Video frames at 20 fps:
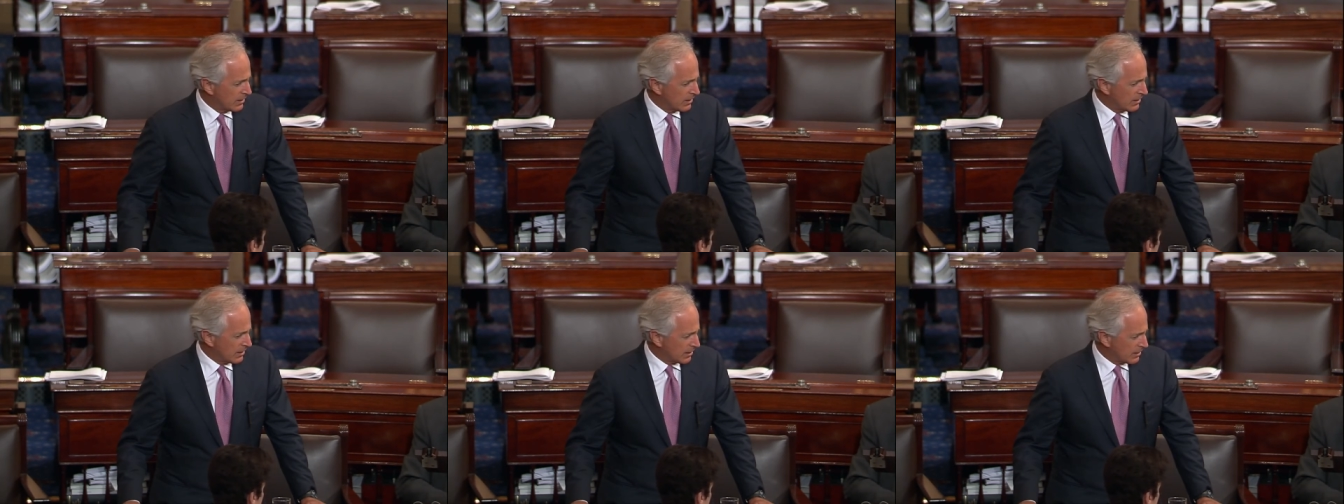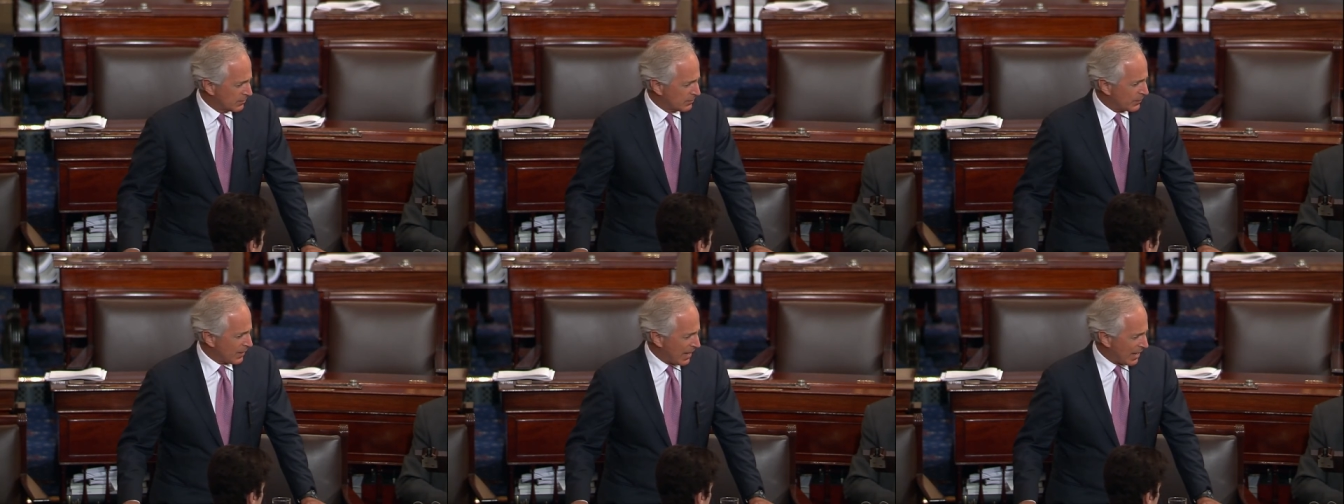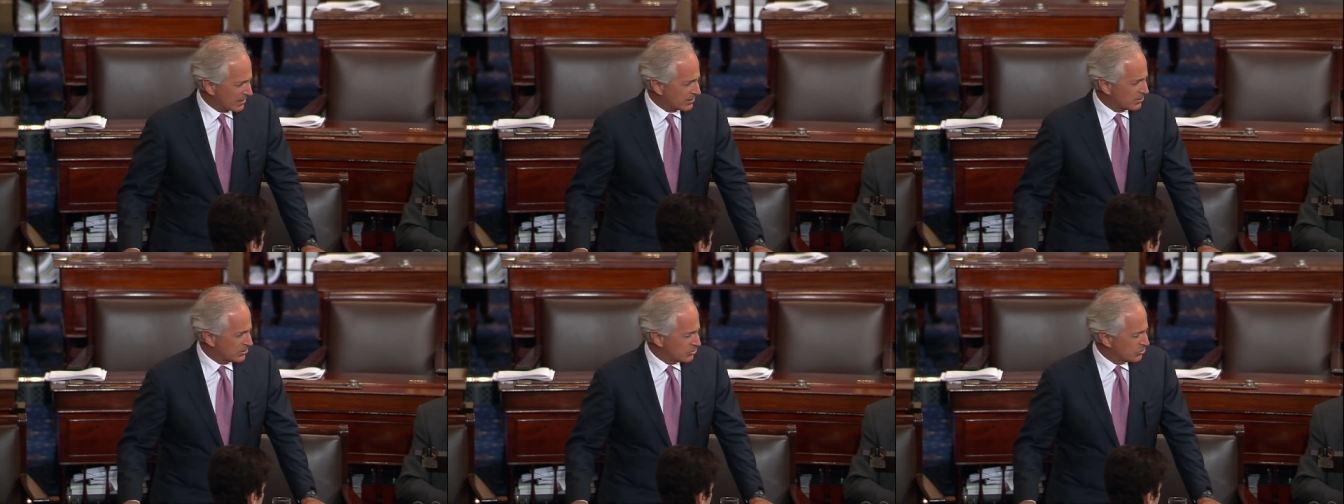he
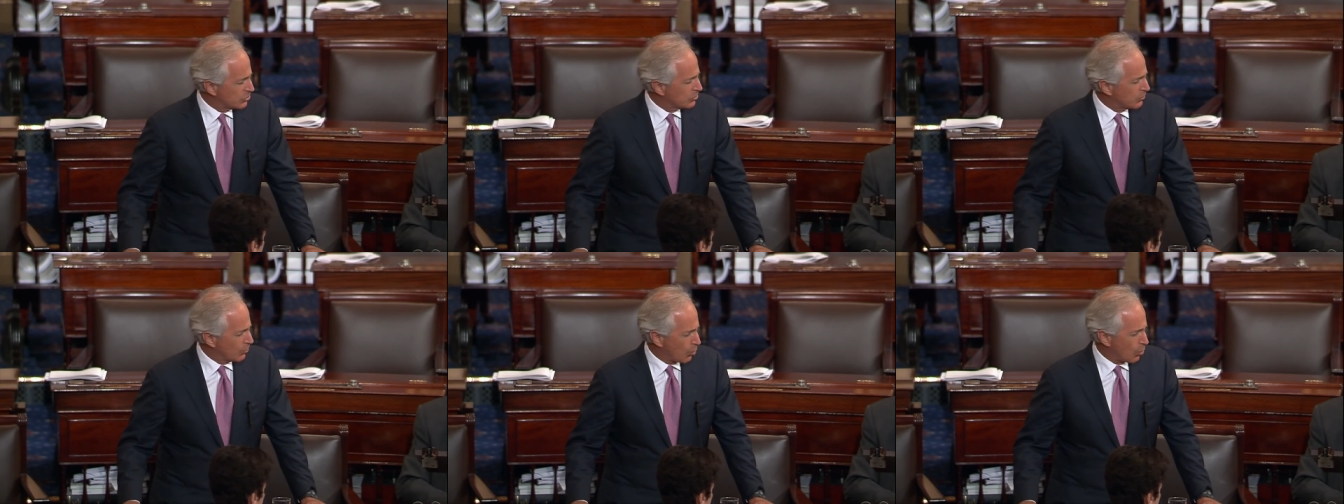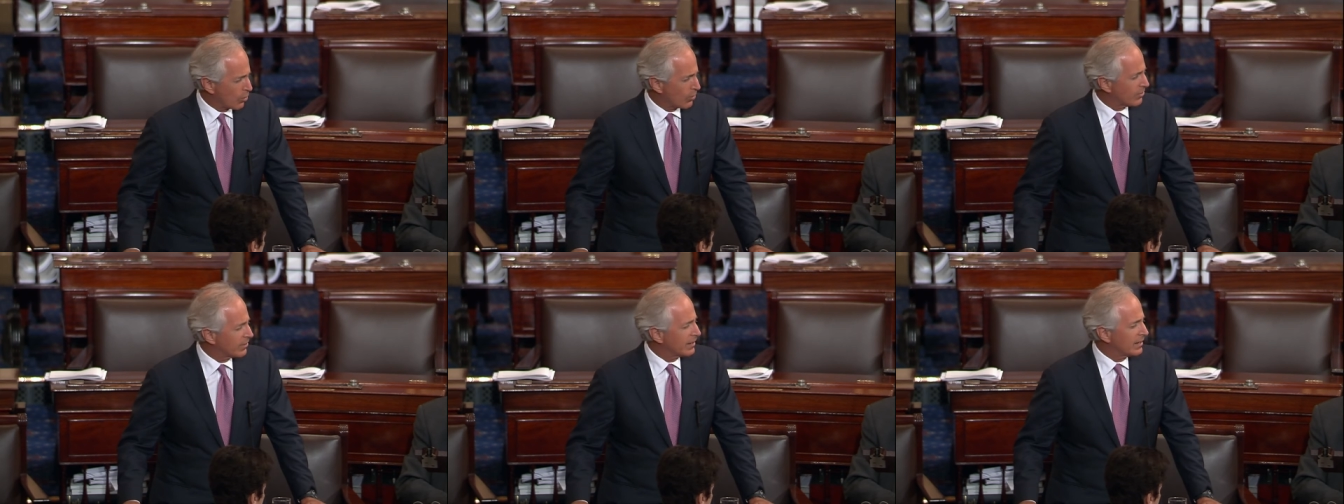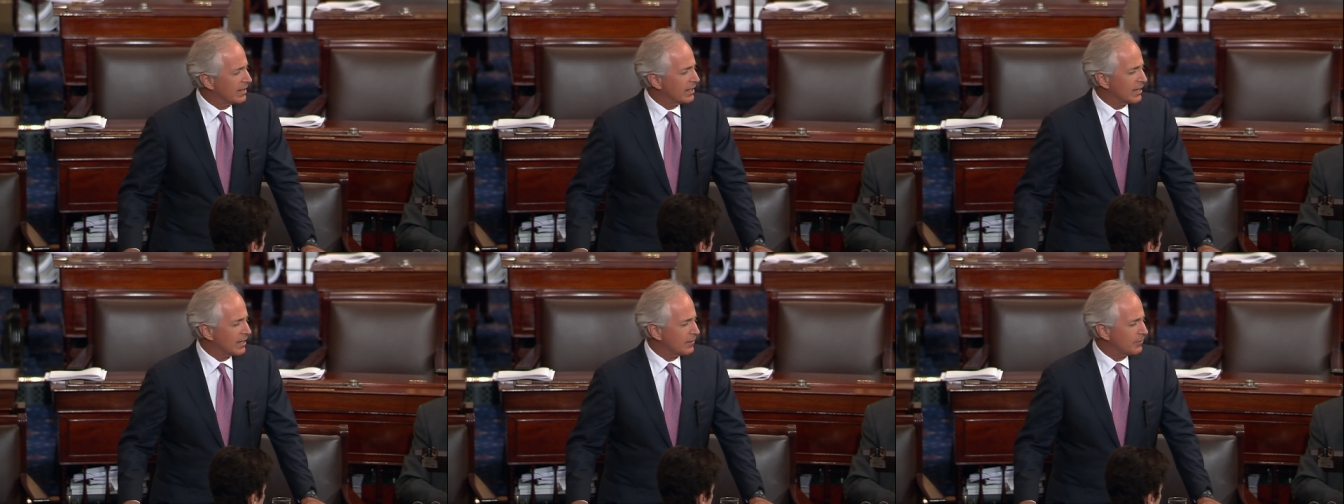impacted you more than
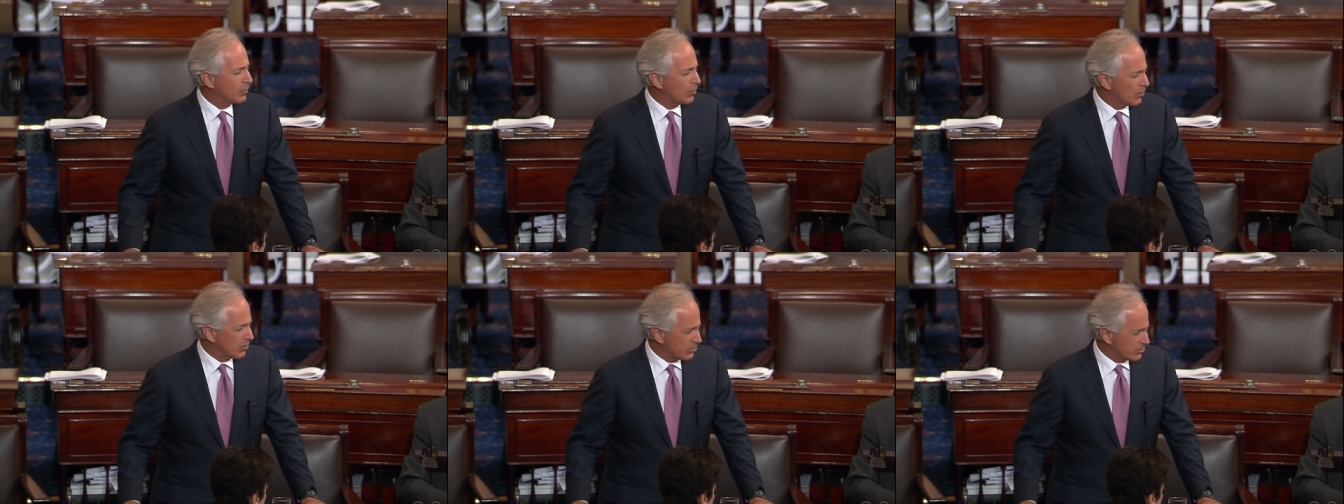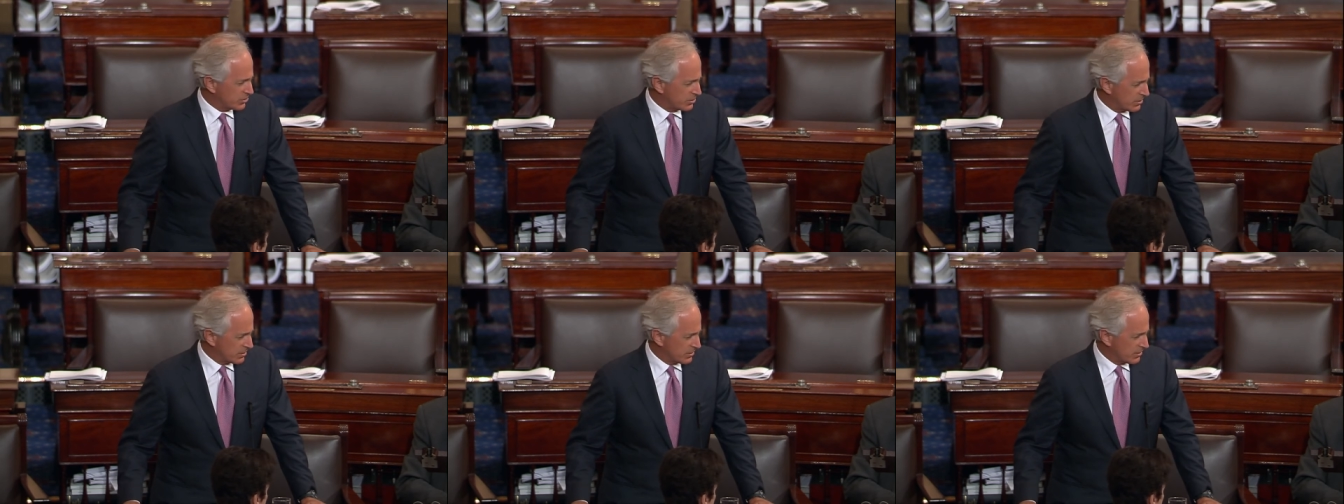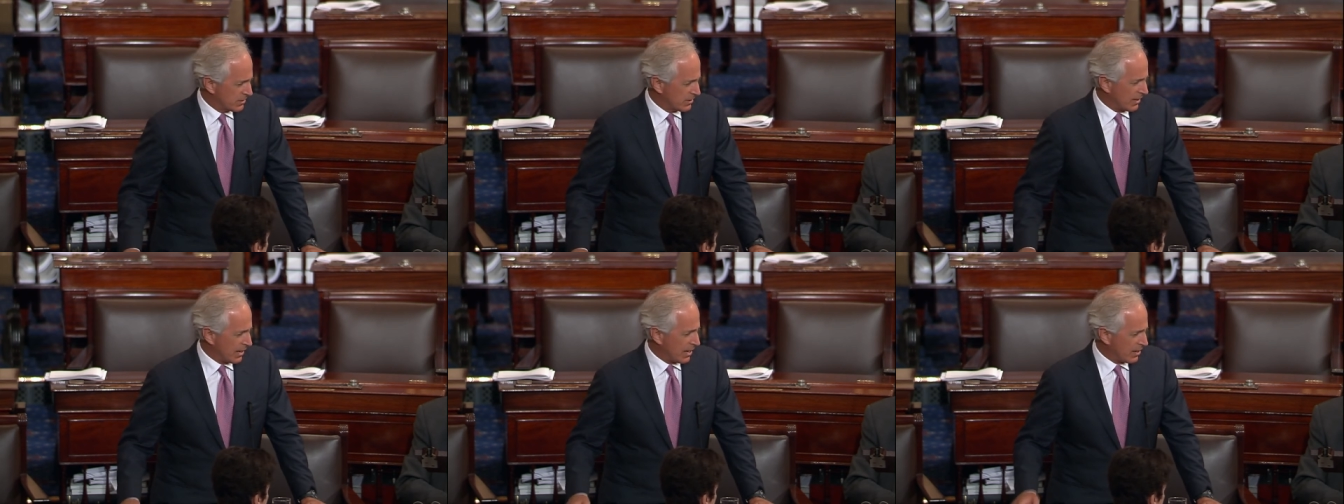any person
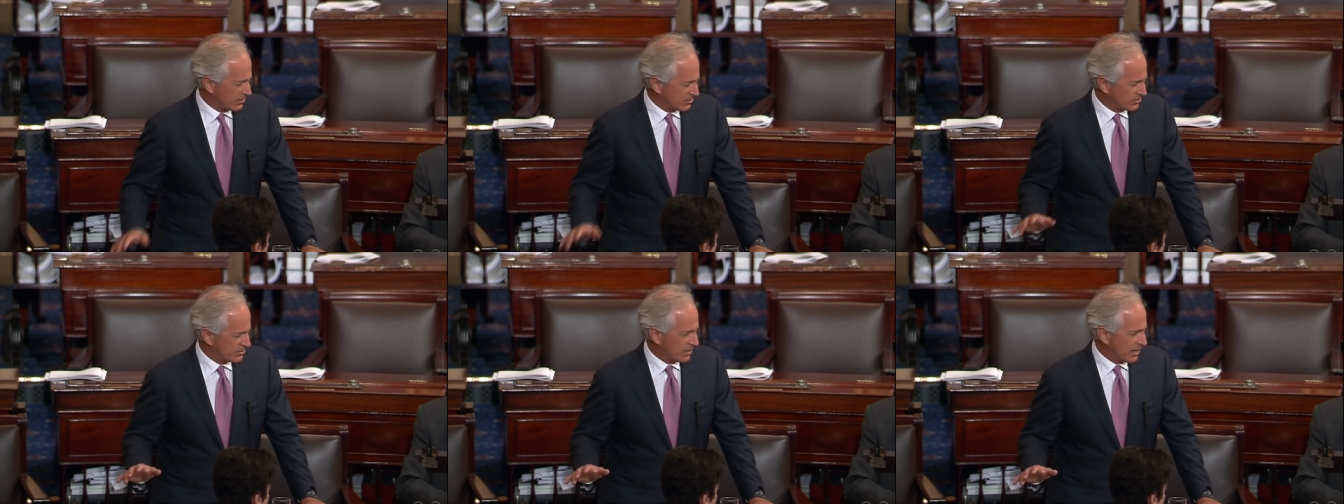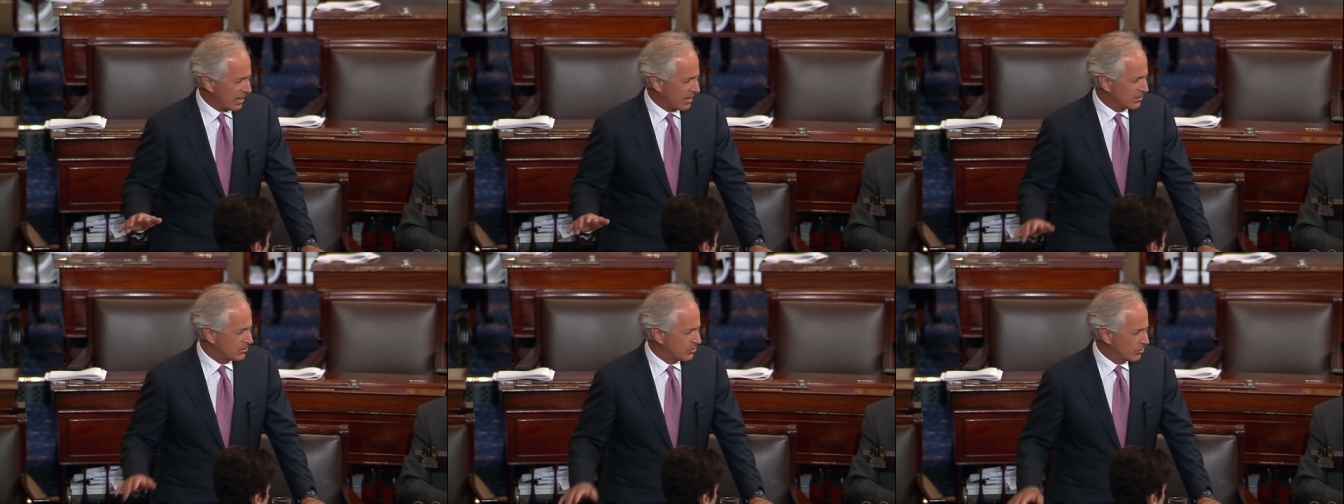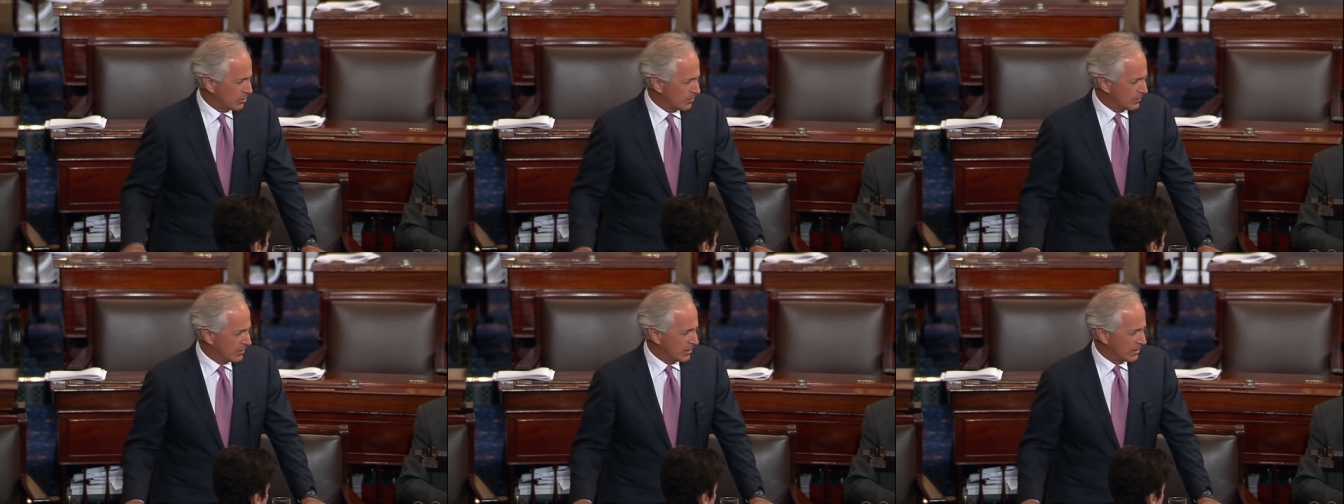outside
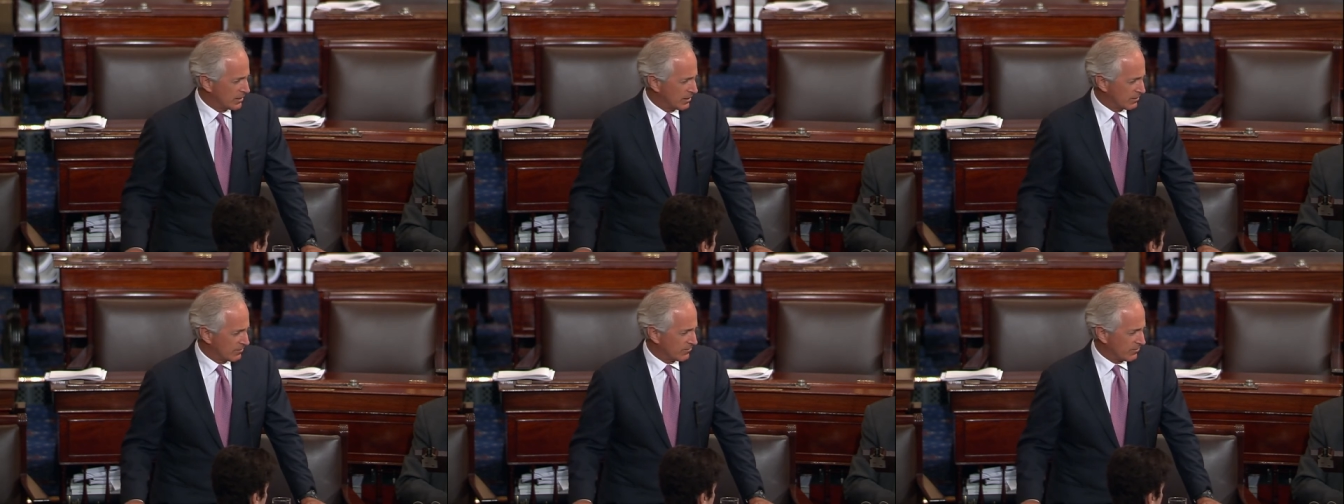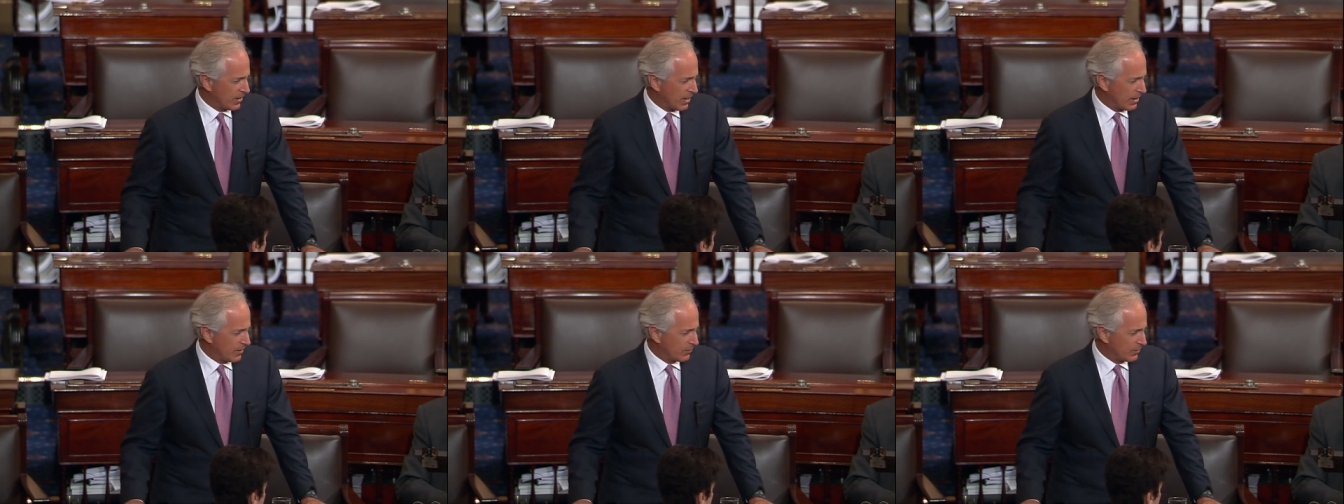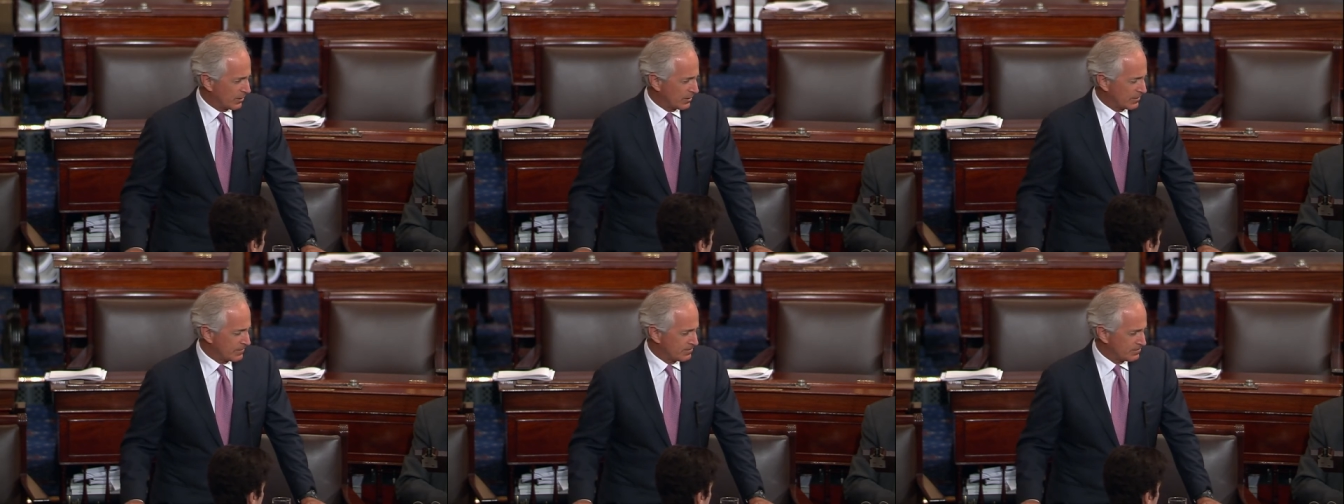your immediate
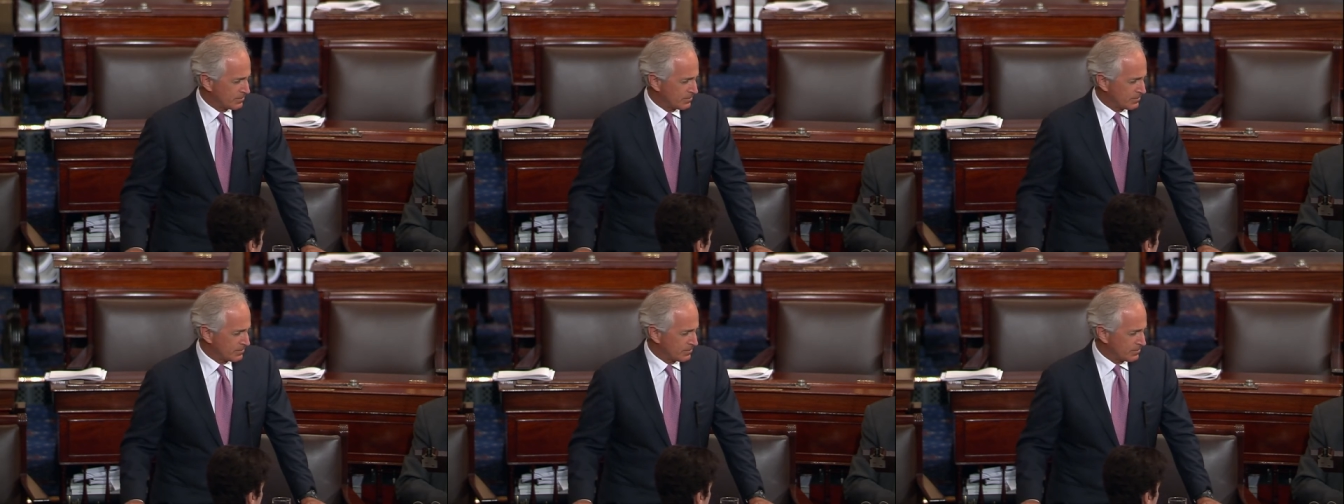family.